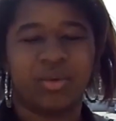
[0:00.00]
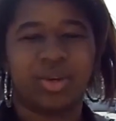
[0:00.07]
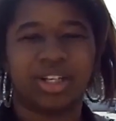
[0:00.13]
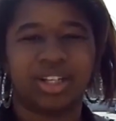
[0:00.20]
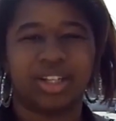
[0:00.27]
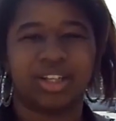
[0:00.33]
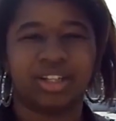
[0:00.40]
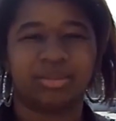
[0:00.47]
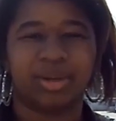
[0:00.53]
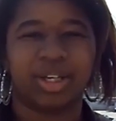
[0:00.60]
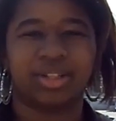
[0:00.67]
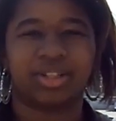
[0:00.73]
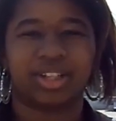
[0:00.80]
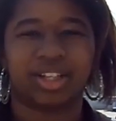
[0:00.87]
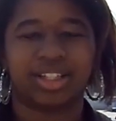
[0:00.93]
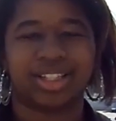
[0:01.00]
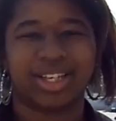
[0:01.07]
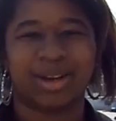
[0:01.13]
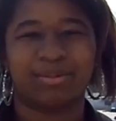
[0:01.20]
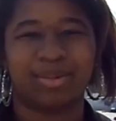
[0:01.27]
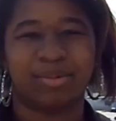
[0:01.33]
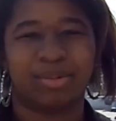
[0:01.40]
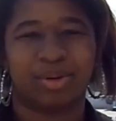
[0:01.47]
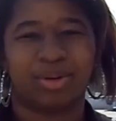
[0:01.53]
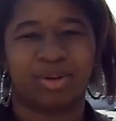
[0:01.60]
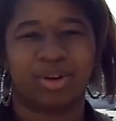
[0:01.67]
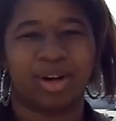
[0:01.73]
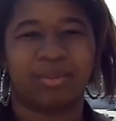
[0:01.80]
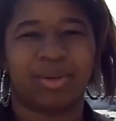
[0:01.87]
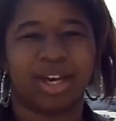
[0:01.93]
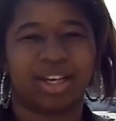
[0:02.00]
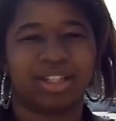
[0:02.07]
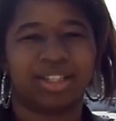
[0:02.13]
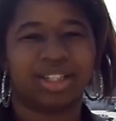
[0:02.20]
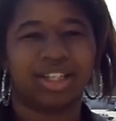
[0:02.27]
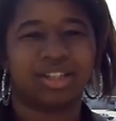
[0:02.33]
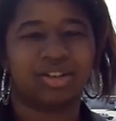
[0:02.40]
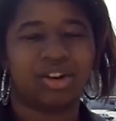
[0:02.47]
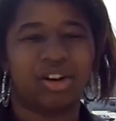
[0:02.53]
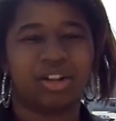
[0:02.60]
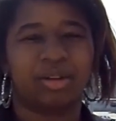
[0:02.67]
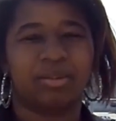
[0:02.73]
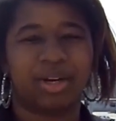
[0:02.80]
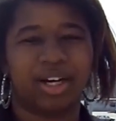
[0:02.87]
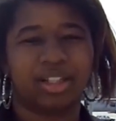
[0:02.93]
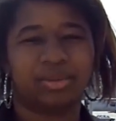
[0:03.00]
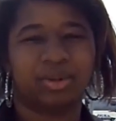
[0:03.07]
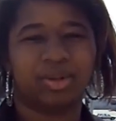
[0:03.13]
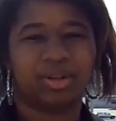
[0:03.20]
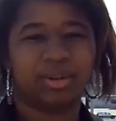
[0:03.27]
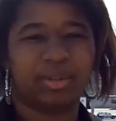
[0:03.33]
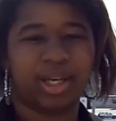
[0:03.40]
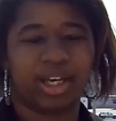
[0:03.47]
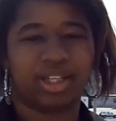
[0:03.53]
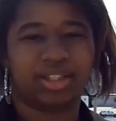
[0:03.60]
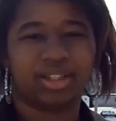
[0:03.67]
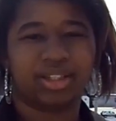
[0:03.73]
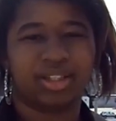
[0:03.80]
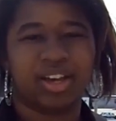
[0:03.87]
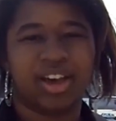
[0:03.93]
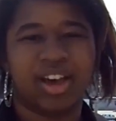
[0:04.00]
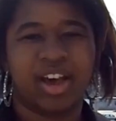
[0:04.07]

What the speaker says: We did this by using a sample program that contained all the possible commands.